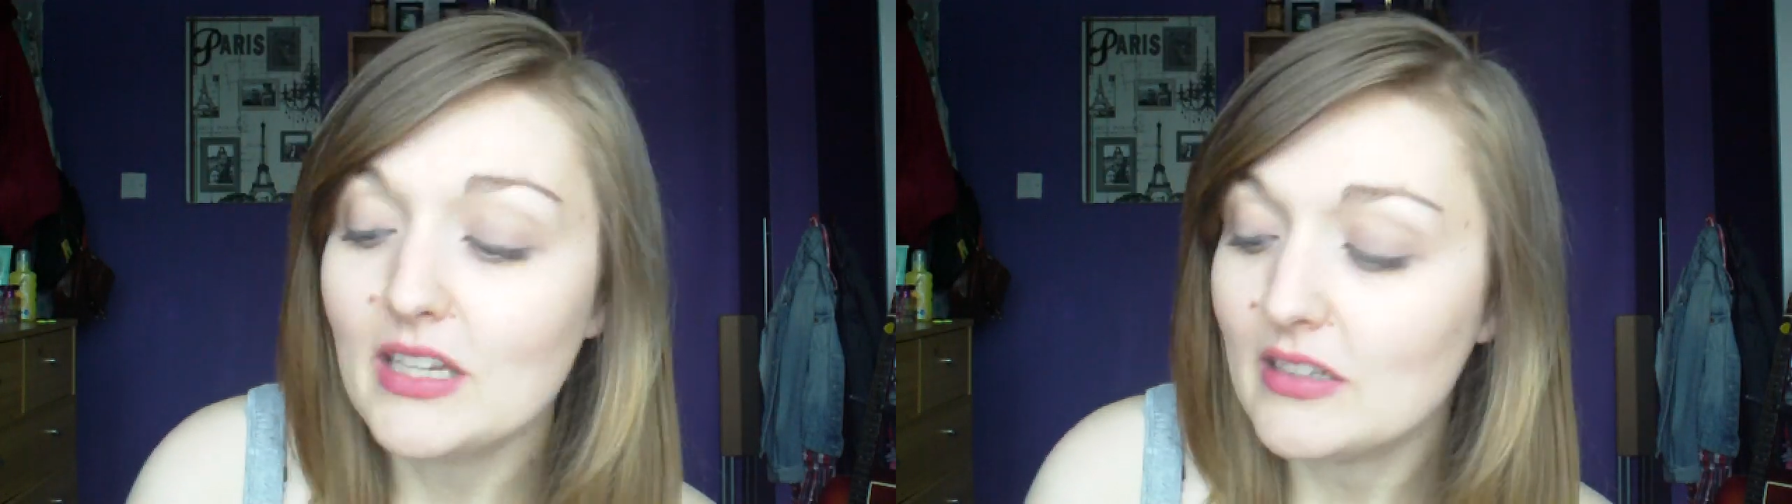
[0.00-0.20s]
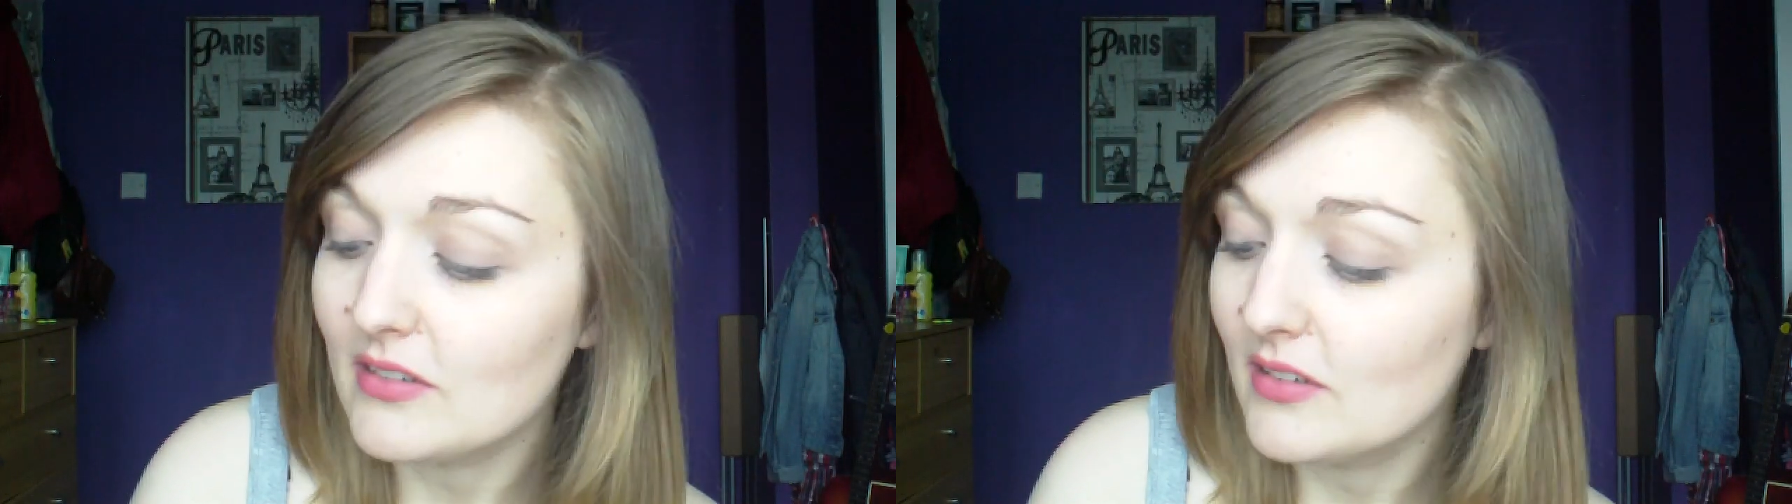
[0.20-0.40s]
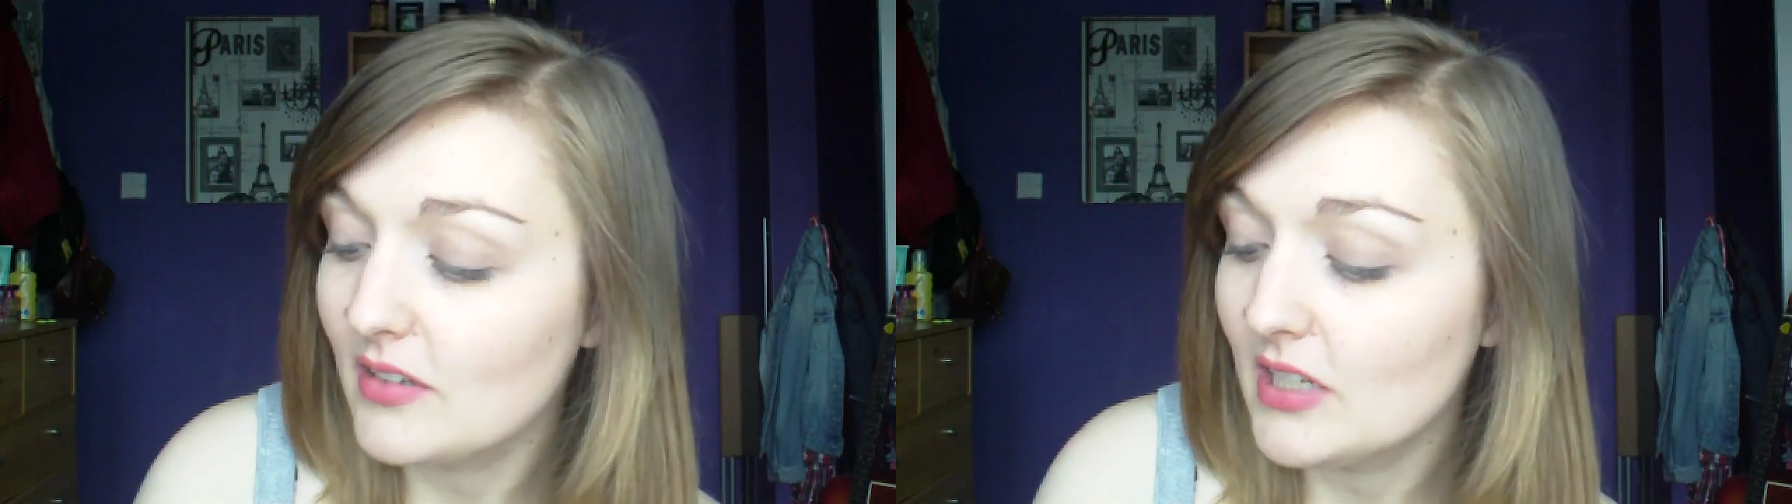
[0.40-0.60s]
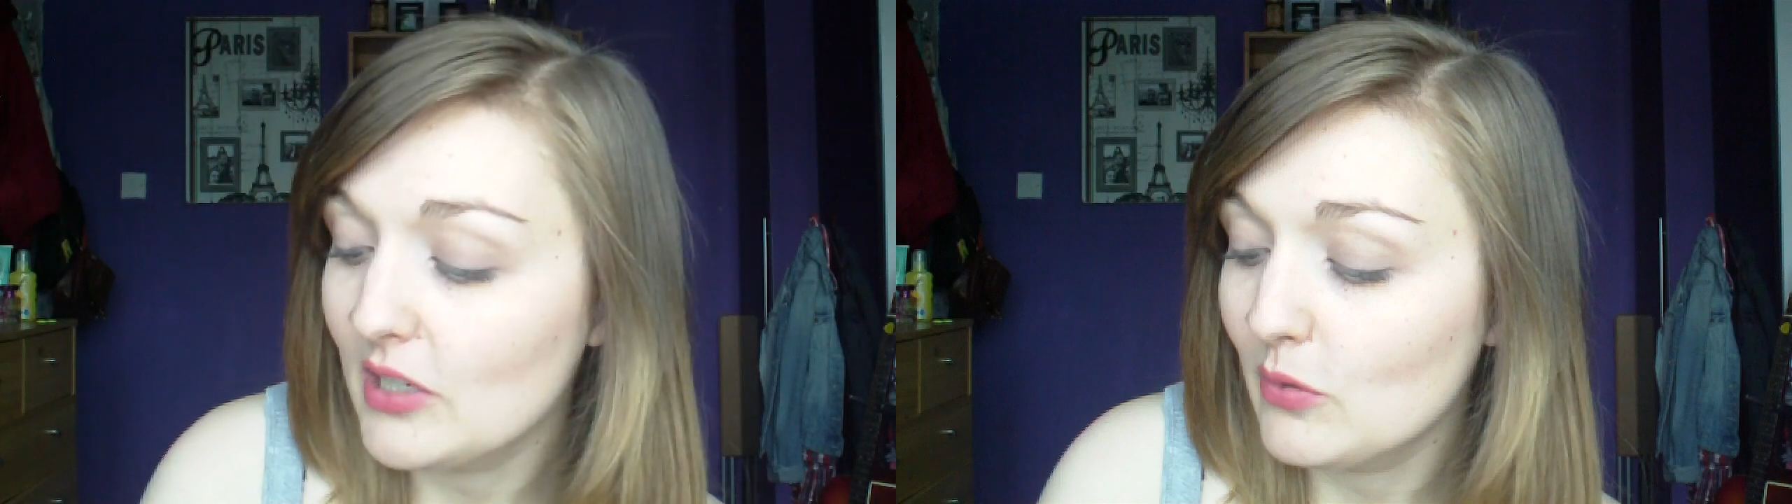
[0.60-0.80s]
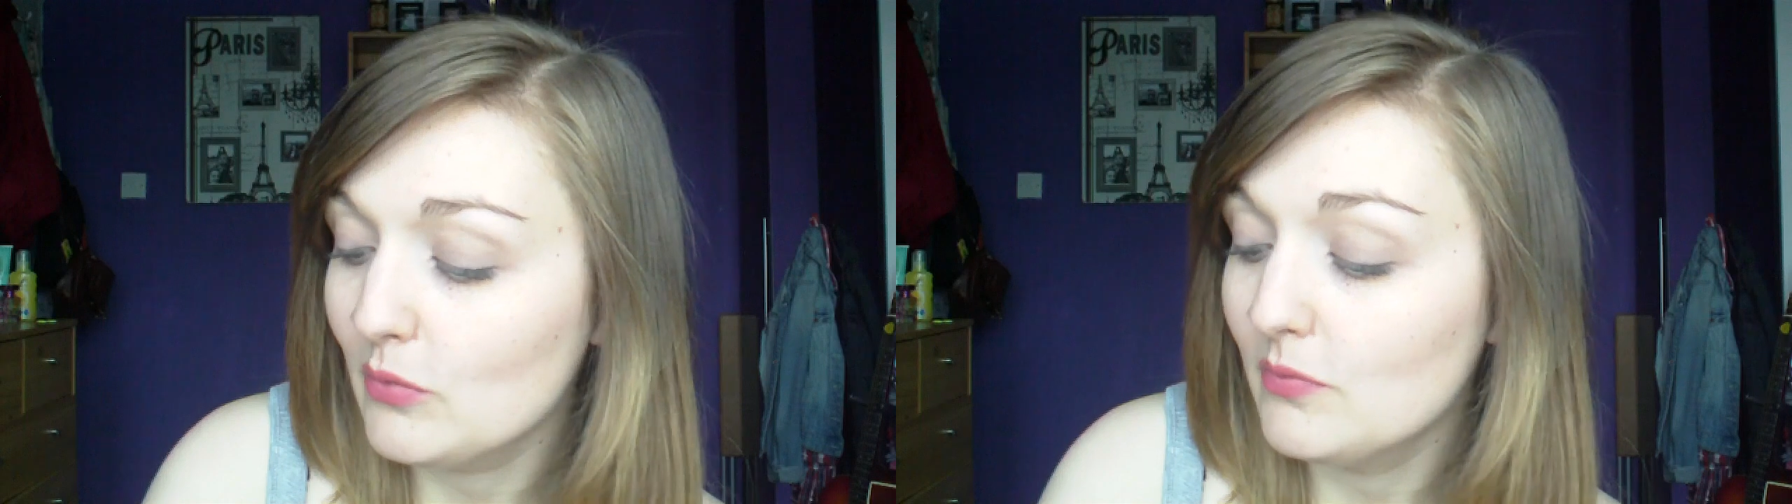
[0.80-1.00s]
in
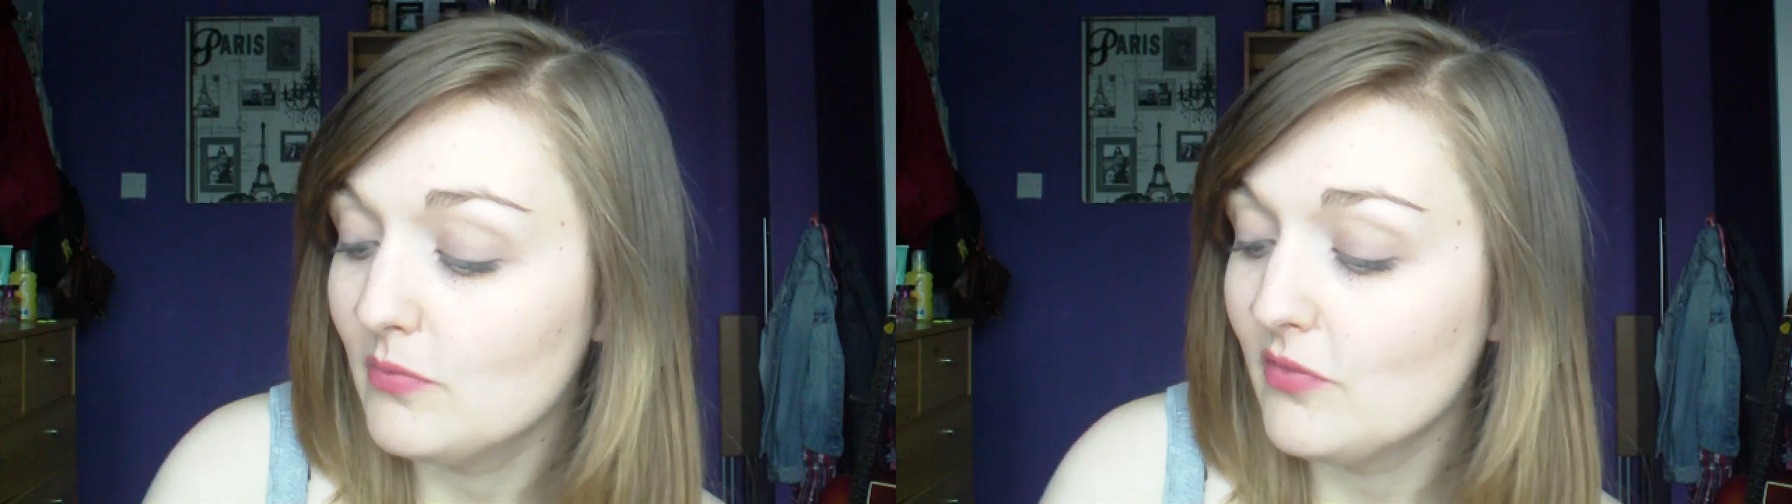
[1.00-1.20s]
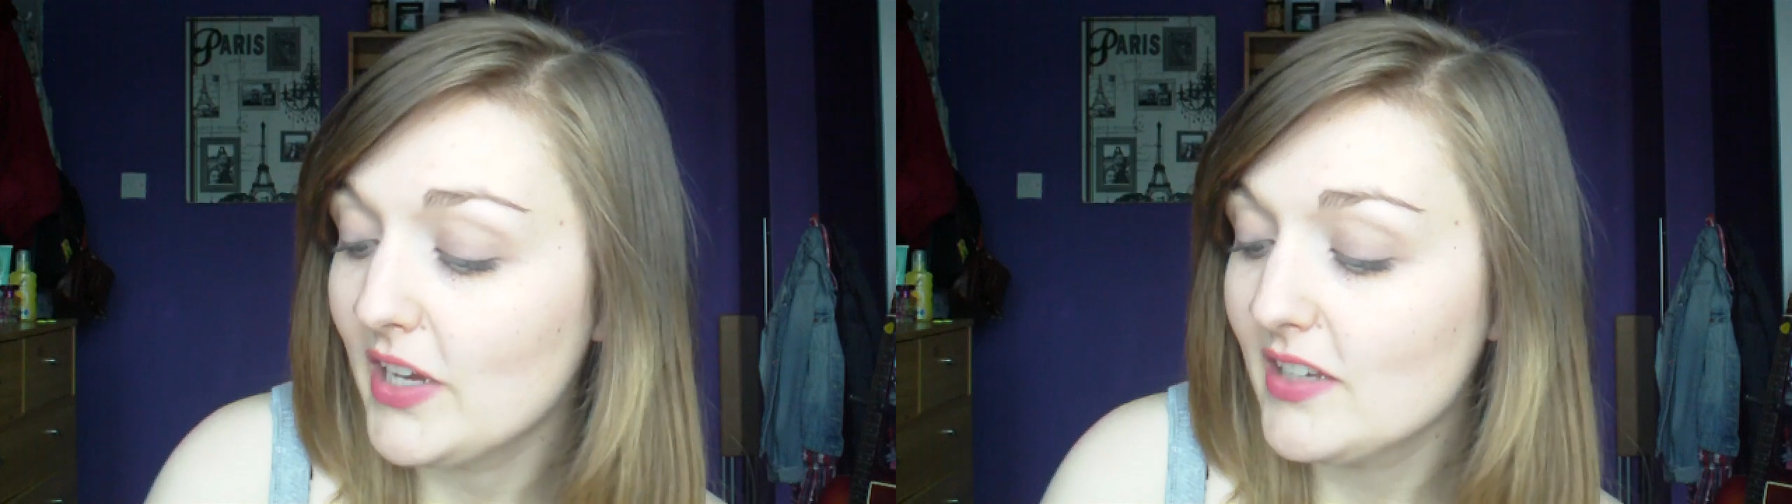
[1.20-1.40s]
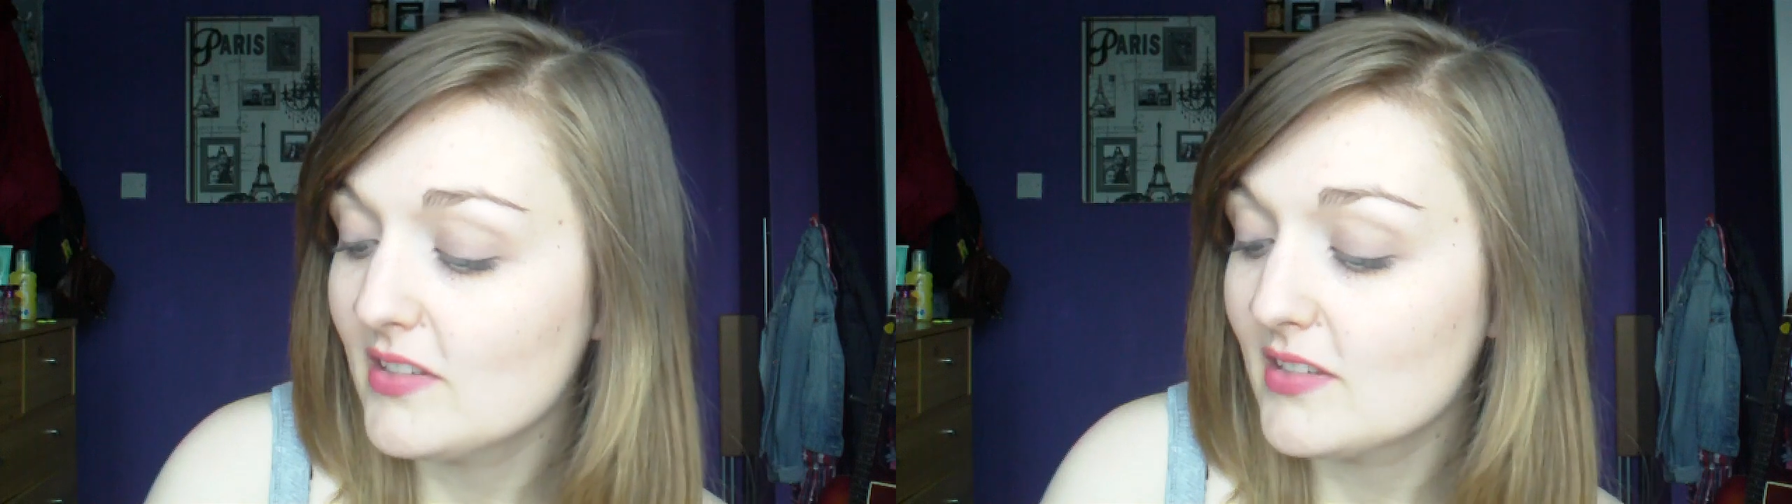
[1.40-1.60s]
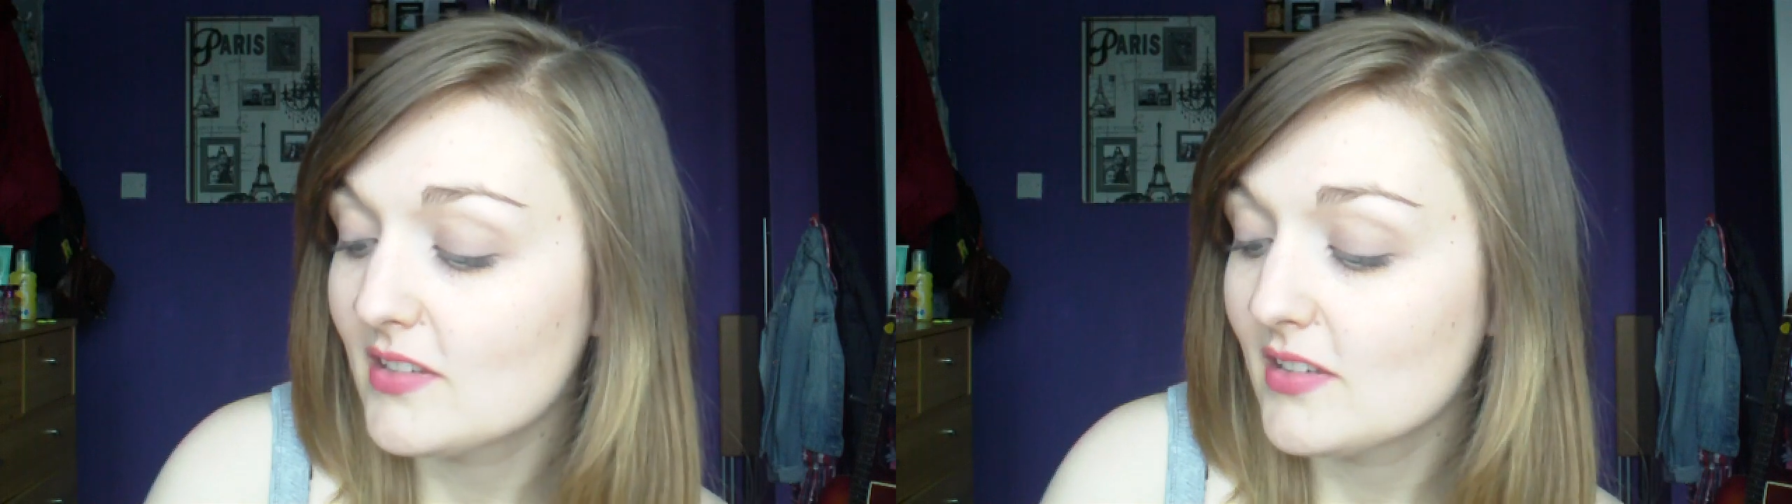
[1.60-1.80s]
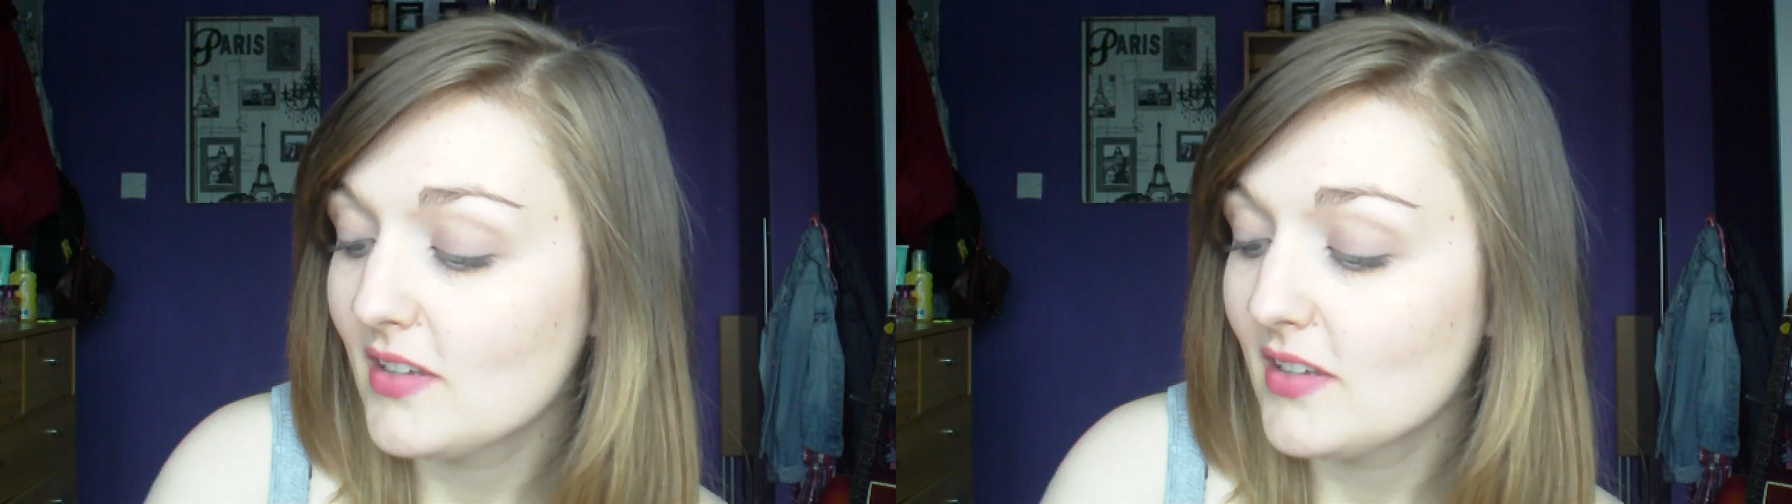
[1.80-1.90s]
Little Venice.